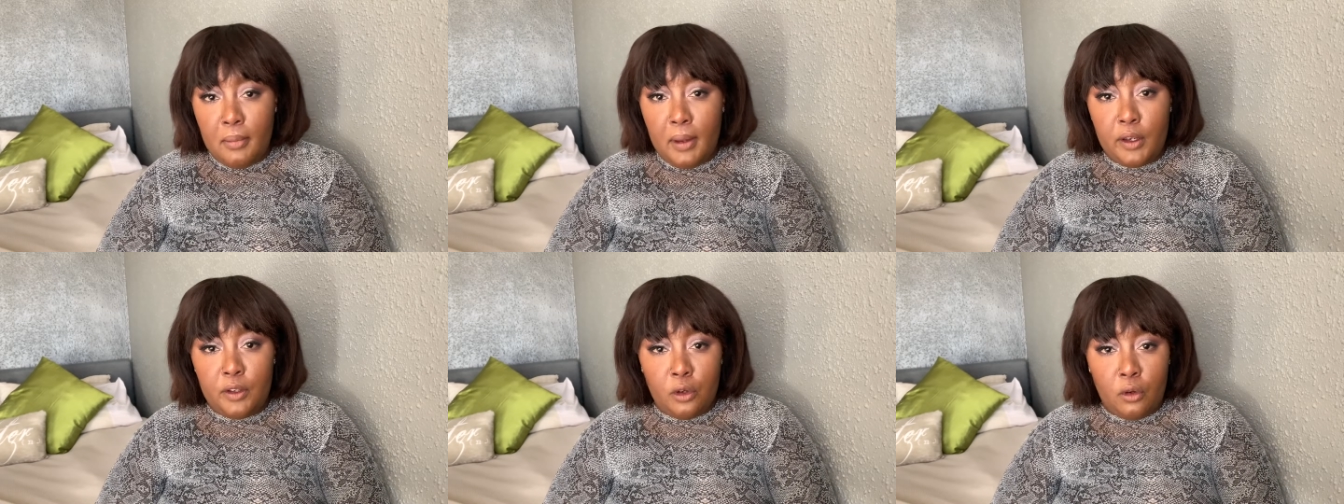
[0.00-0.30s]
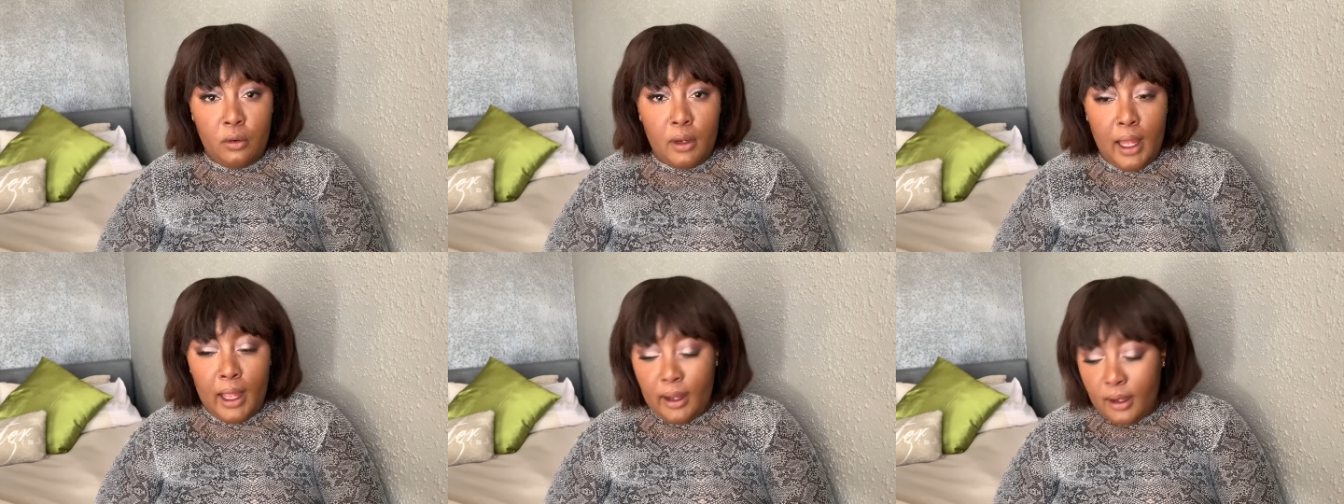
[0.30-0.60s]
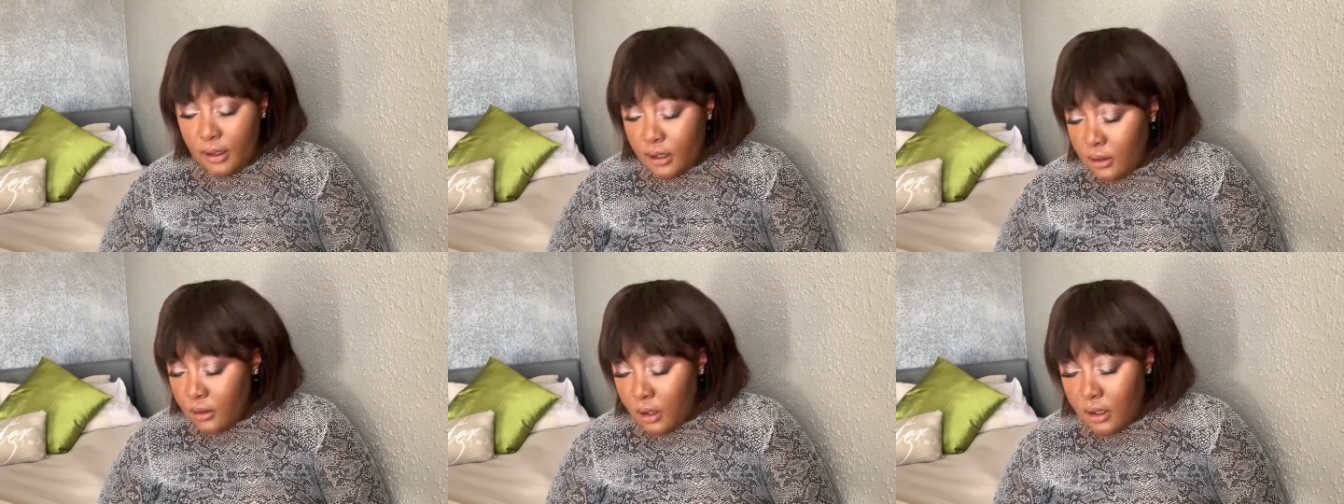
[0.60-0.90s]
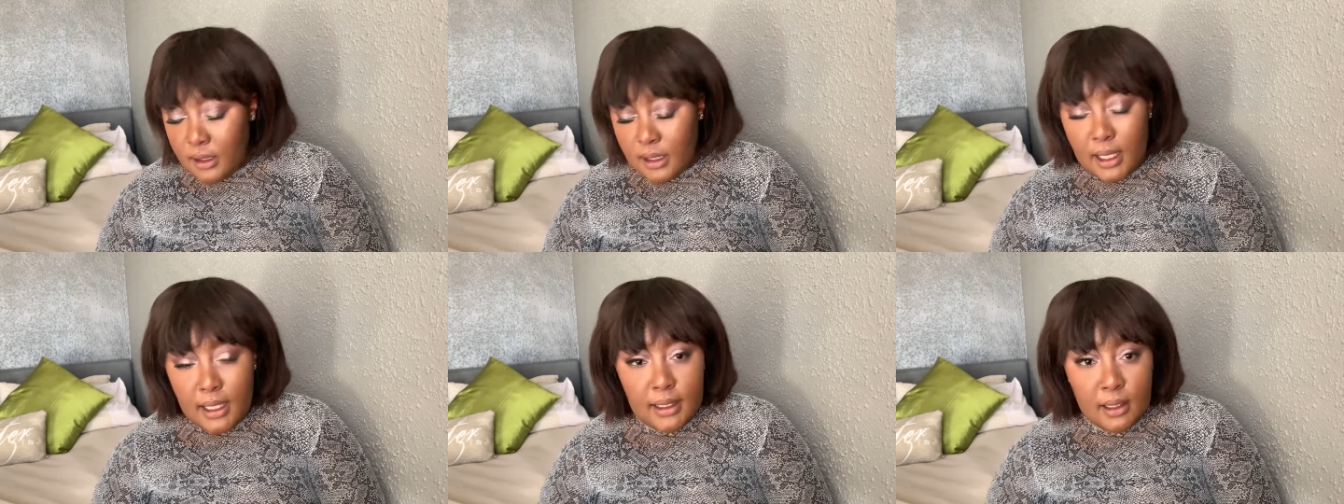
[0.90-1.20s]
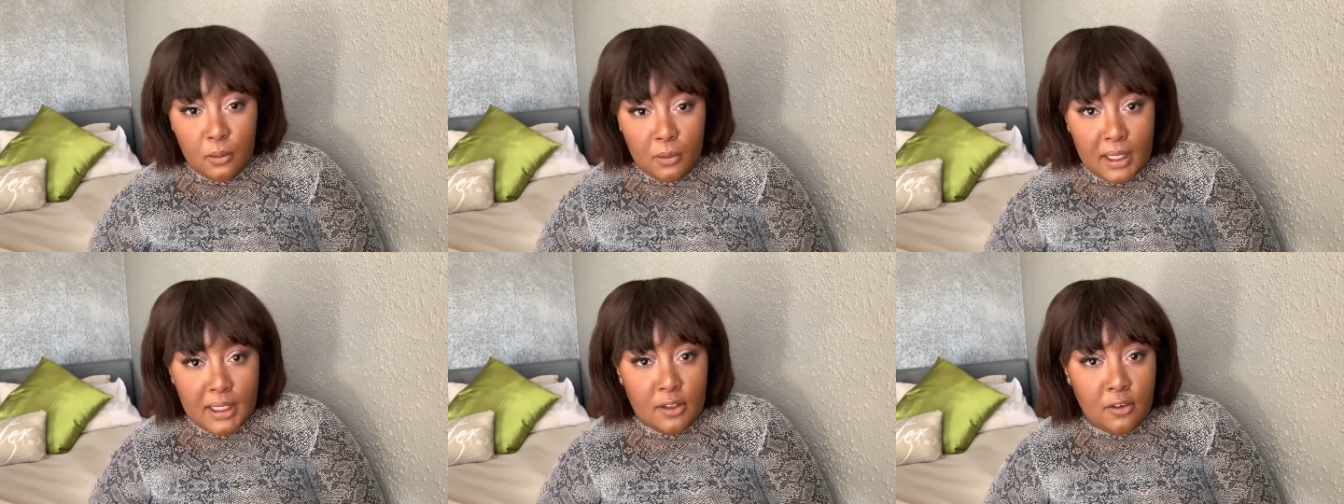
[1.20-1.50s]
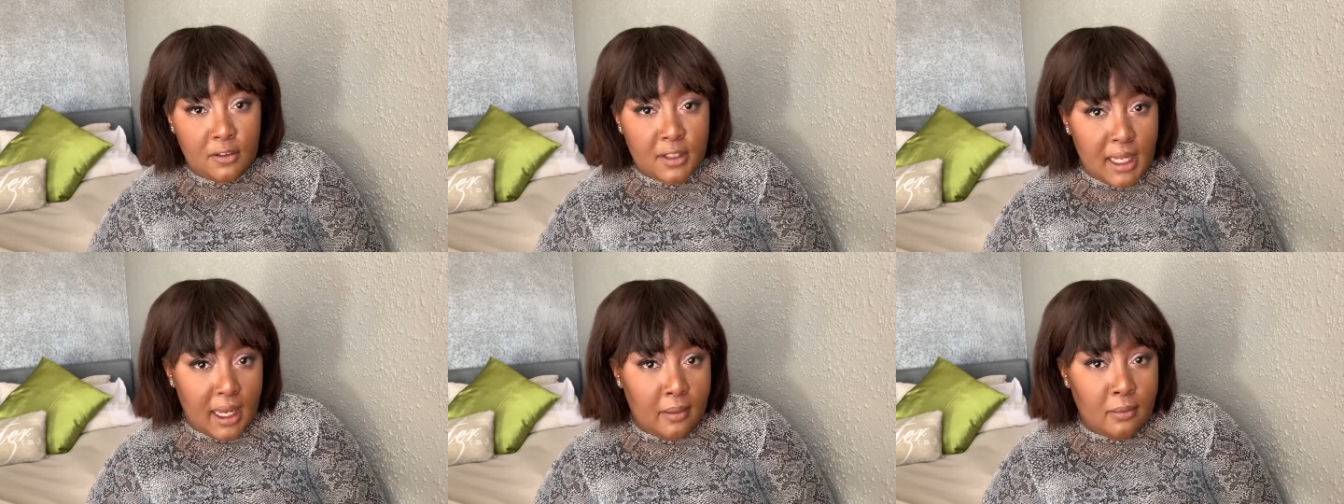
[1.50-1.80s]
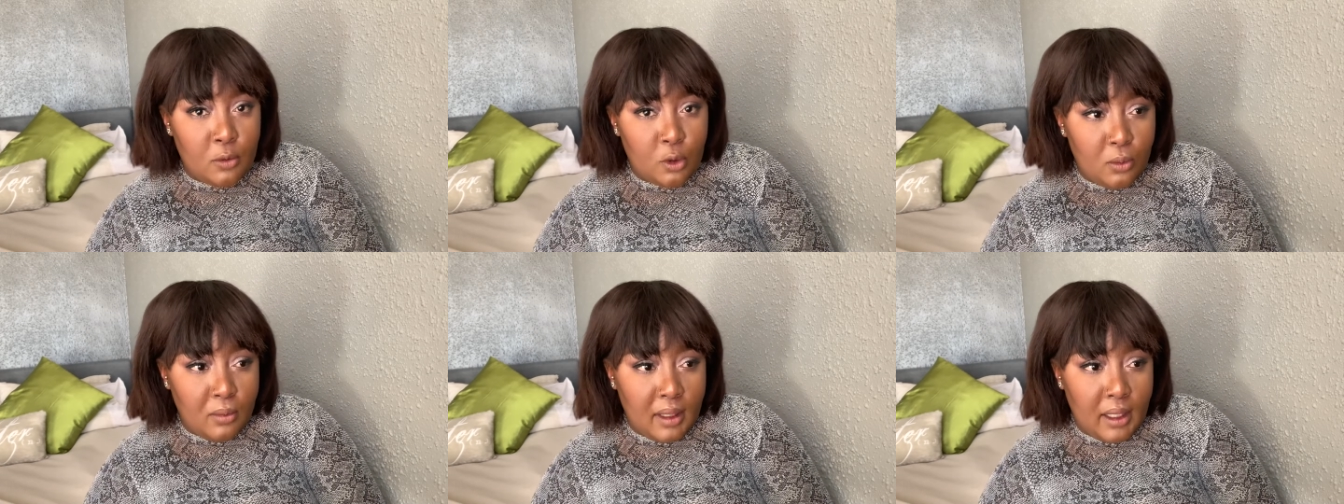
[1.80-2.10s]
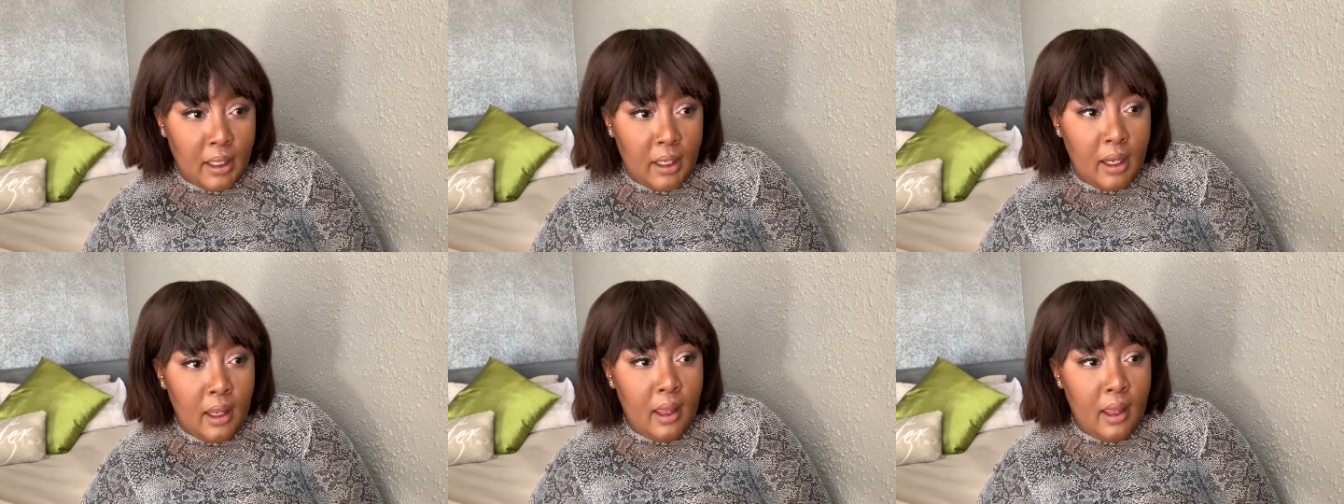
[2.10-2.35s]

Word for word: I don't like it because it's a waste of time to me.